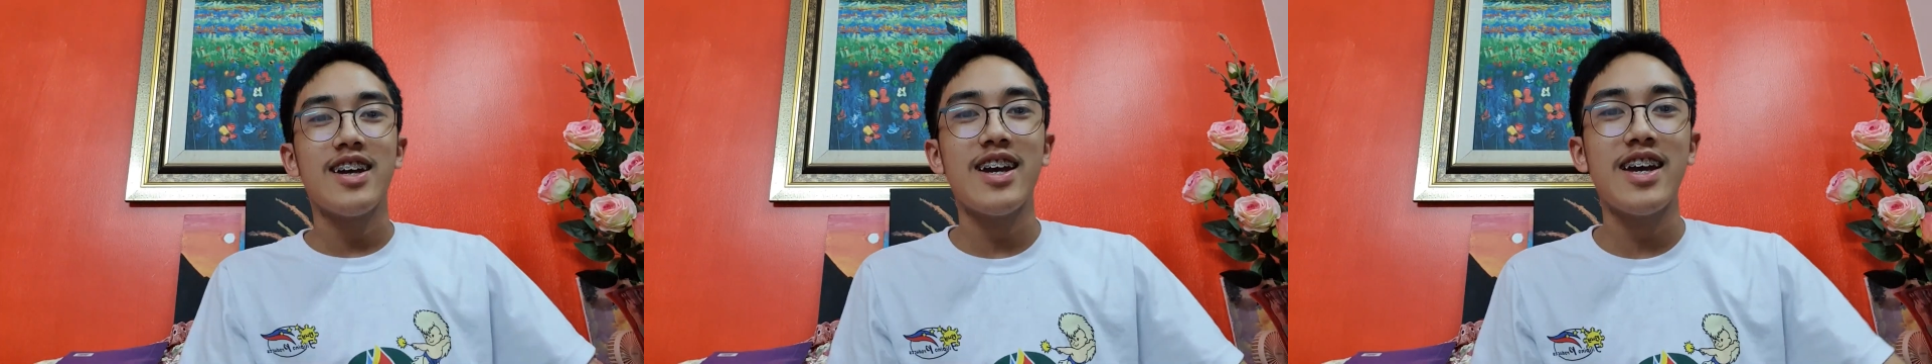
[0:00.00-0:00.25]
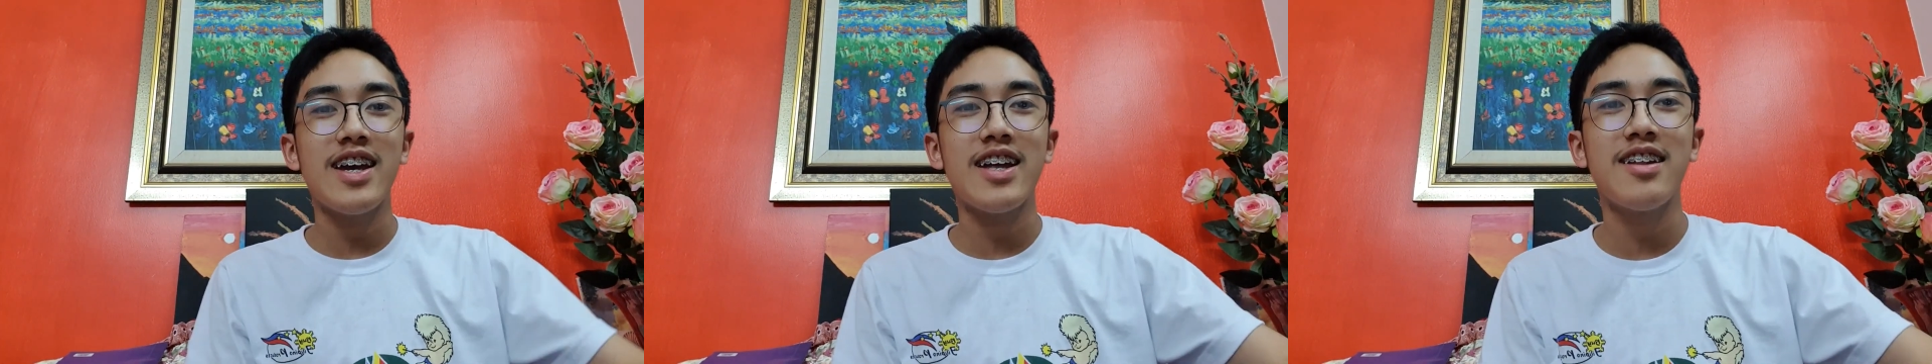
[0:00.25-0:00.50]

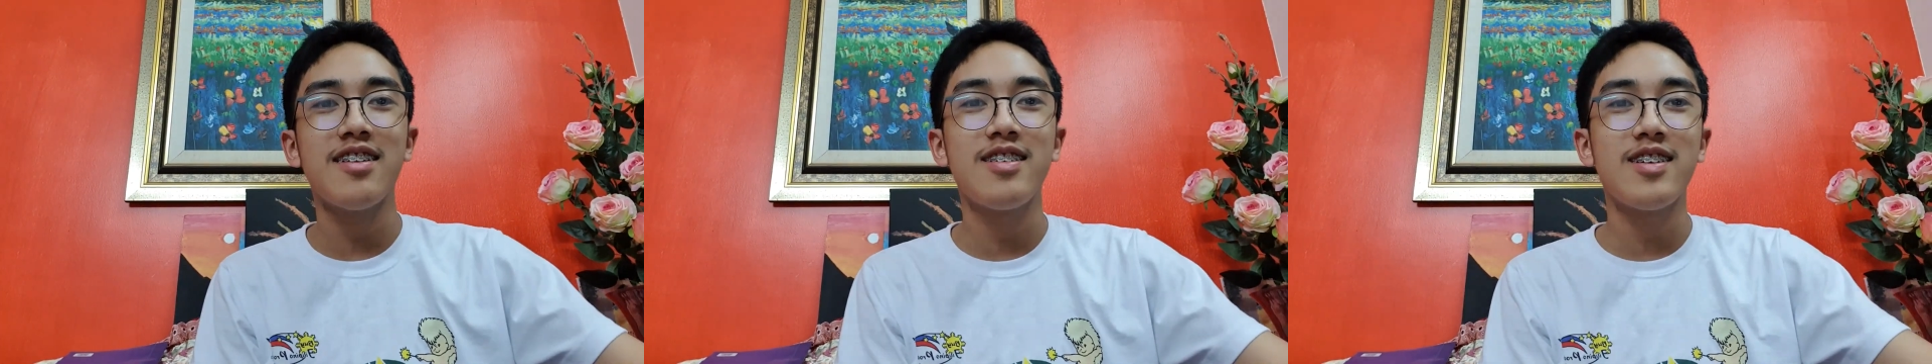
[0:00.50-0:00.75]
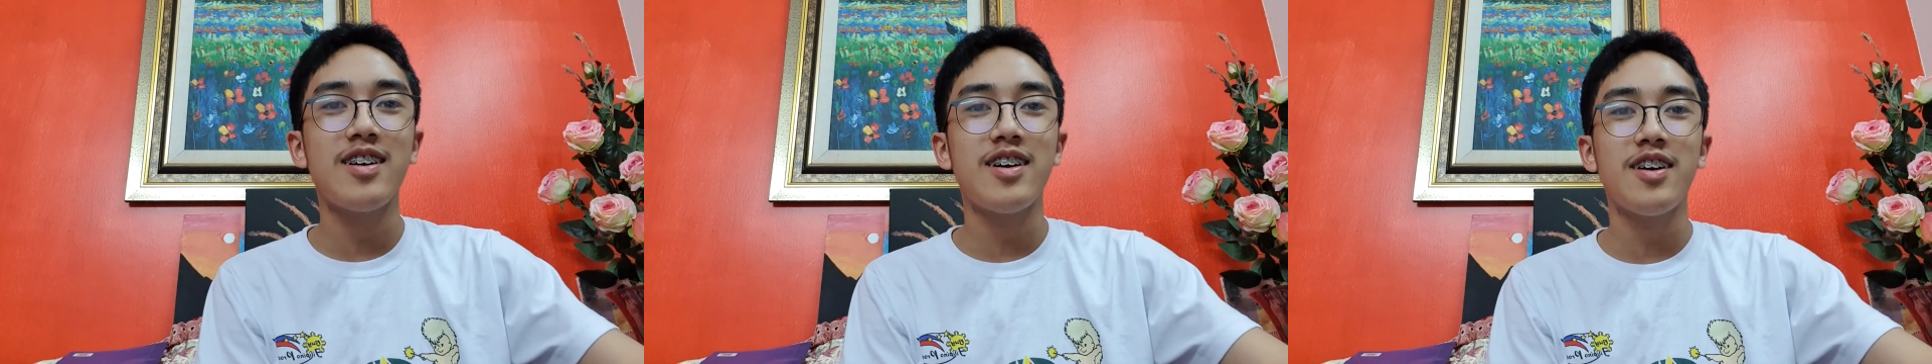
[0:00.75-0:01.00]

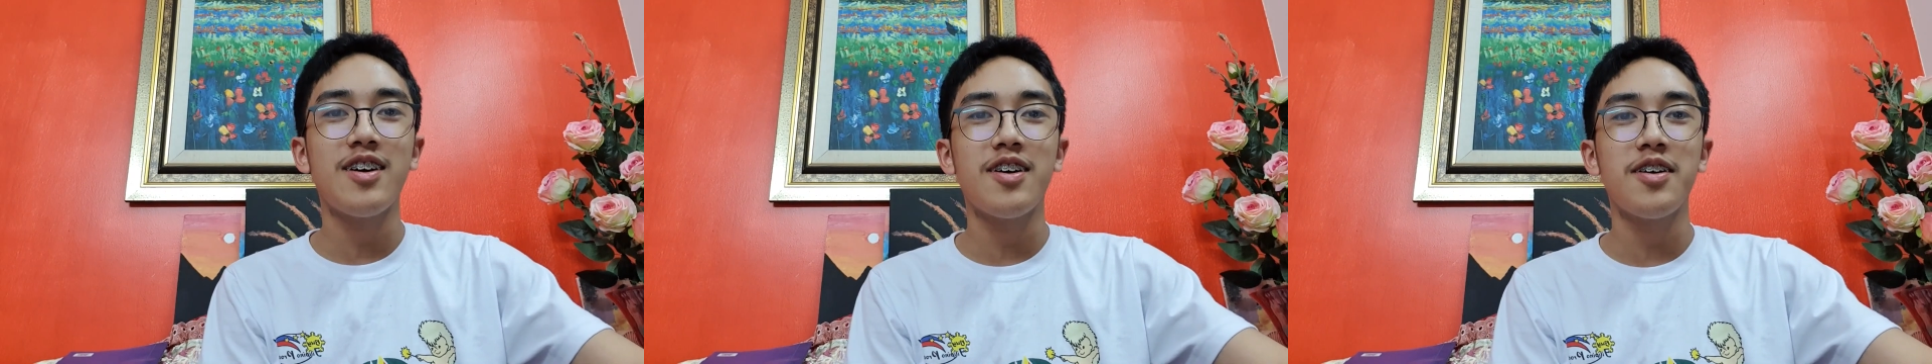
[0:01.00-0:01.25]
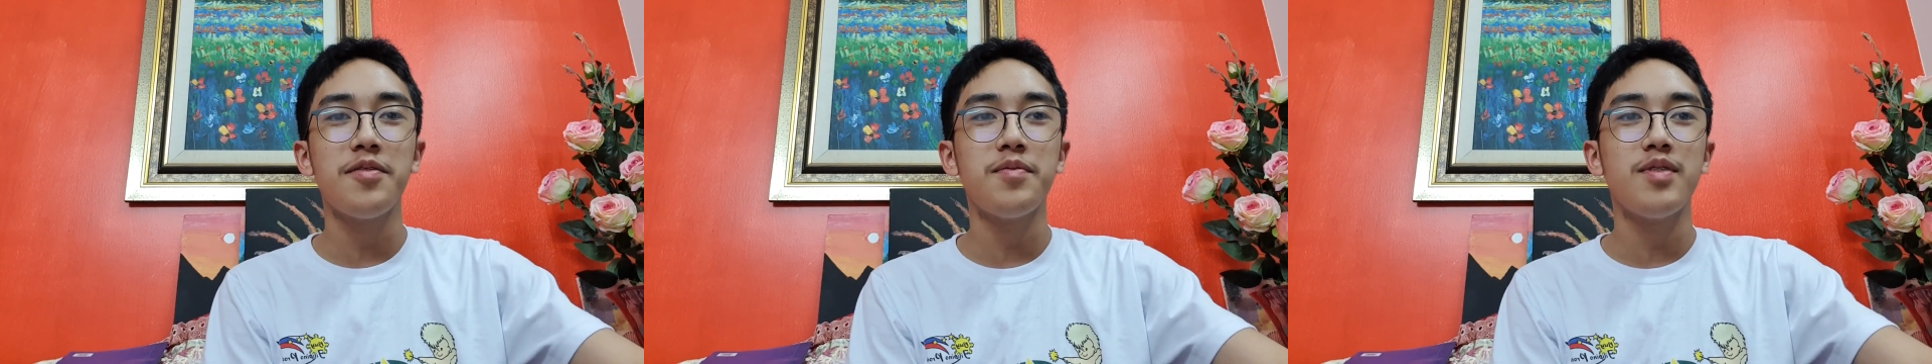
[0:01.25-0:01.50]
And
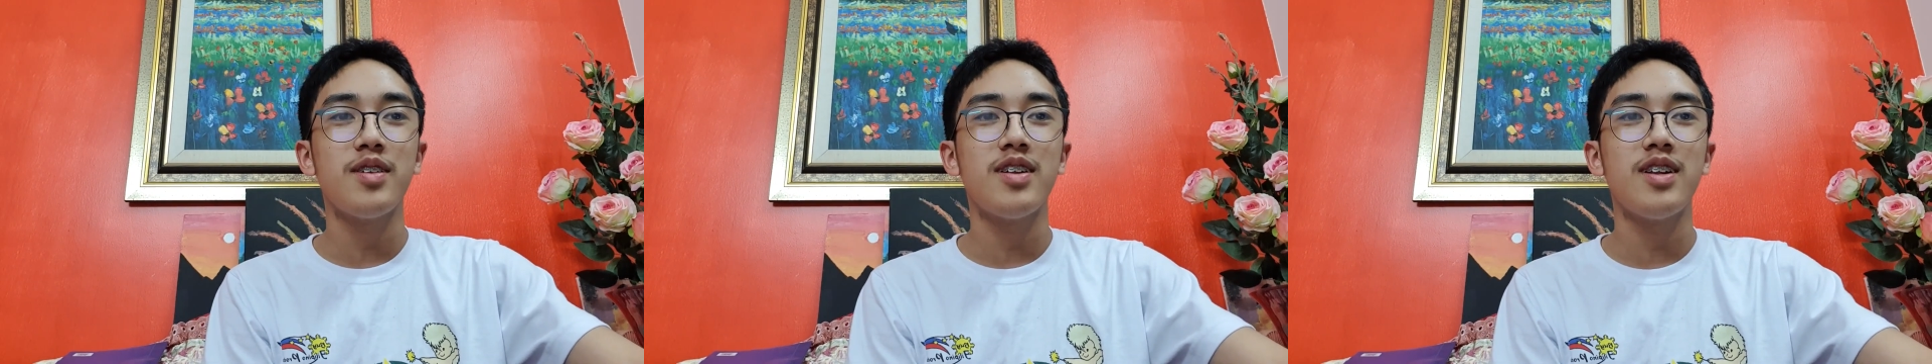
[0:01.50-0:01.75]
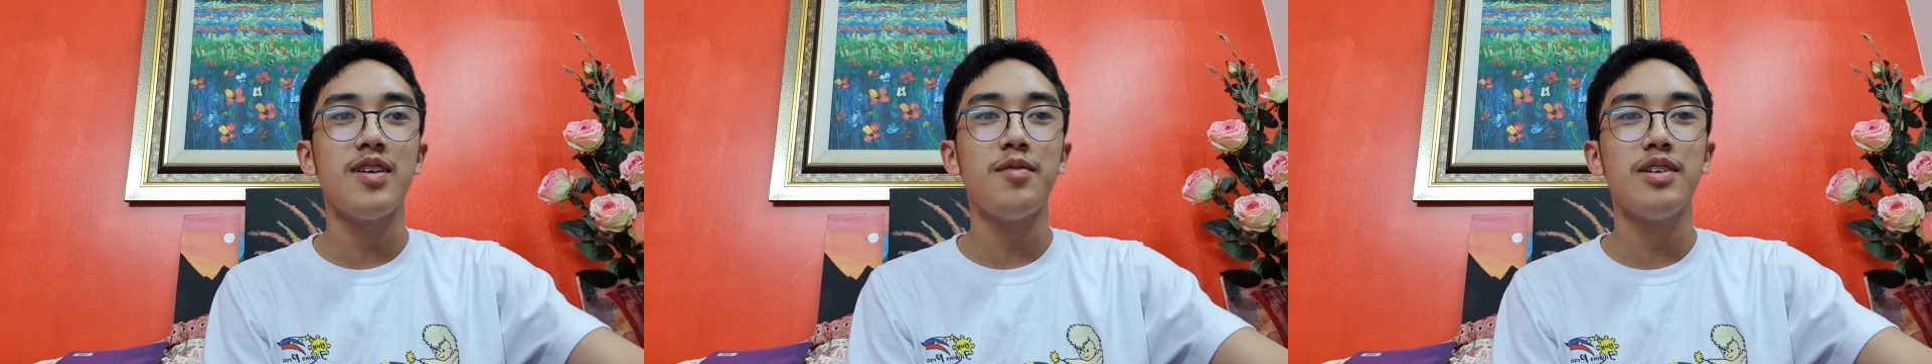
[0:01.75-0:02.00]

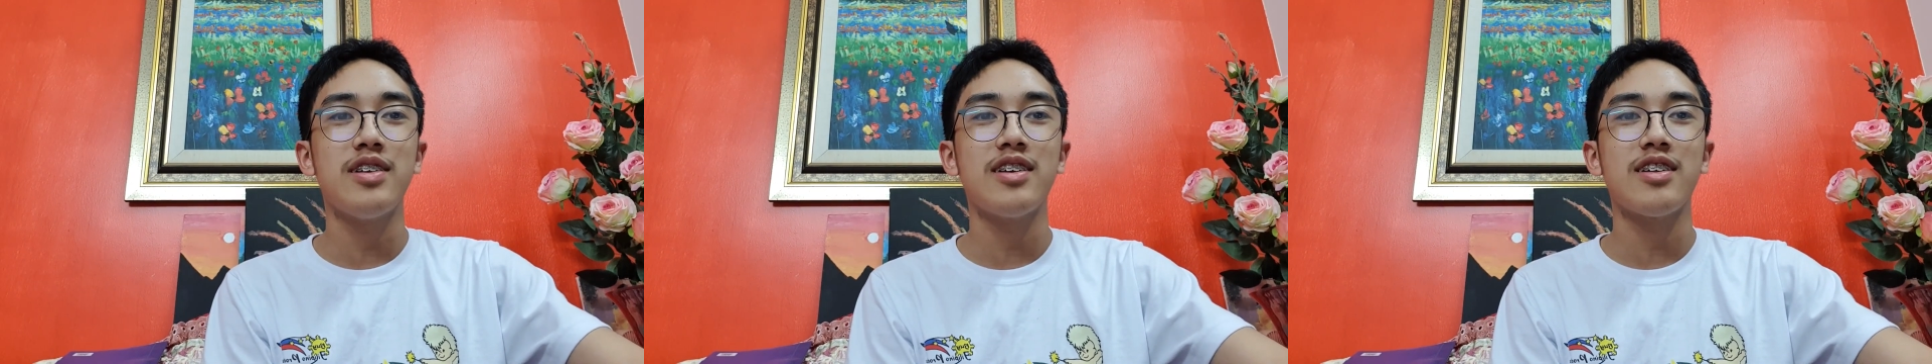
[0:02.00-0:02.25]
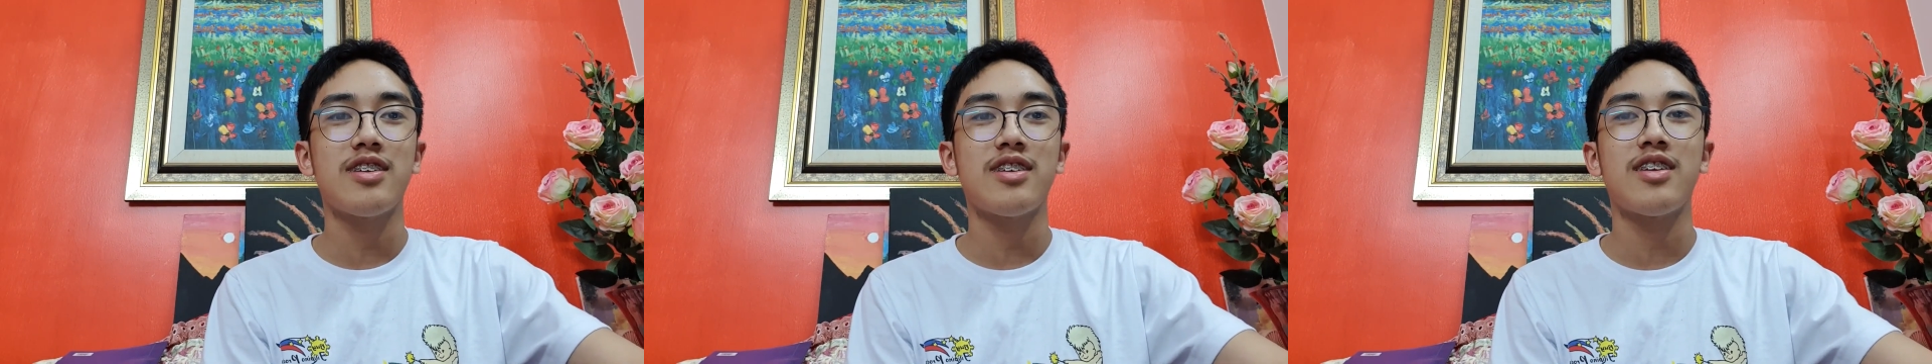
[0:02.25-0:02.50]
let me
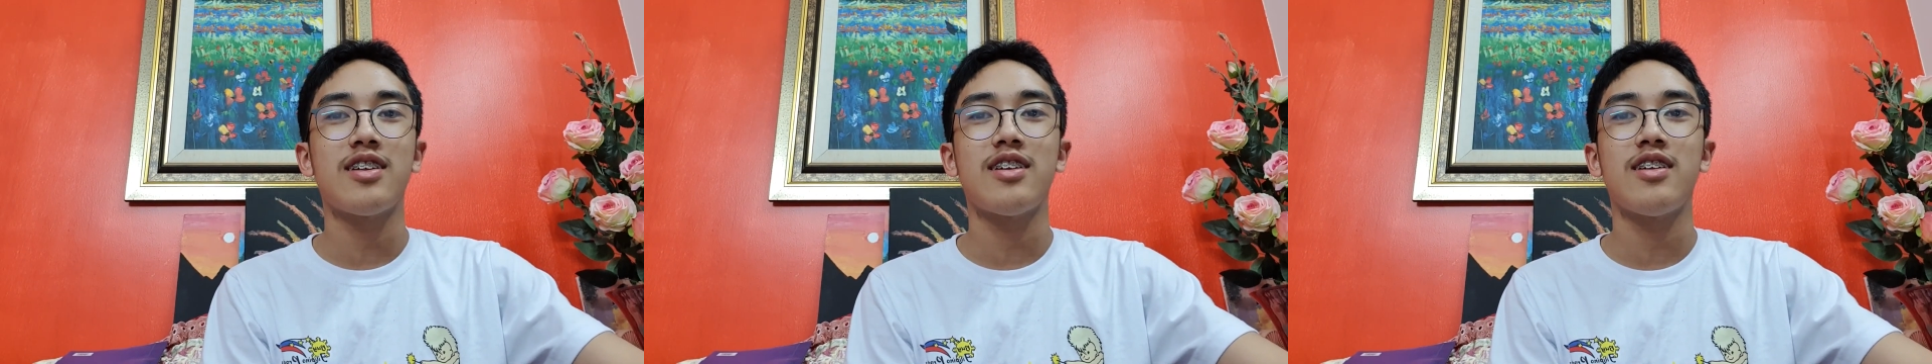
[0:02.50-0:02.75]
just